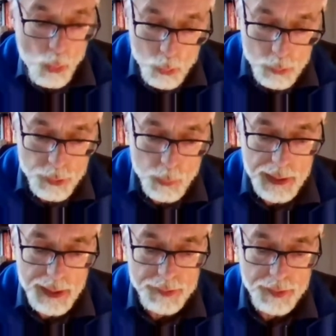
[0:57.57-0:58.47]
also in
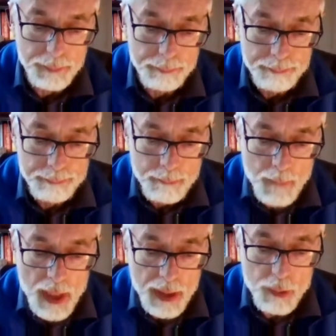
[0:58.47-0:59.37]
Leicester.
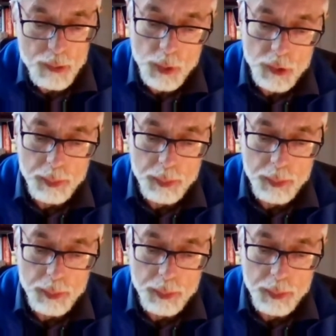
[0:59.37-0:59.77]
He's worked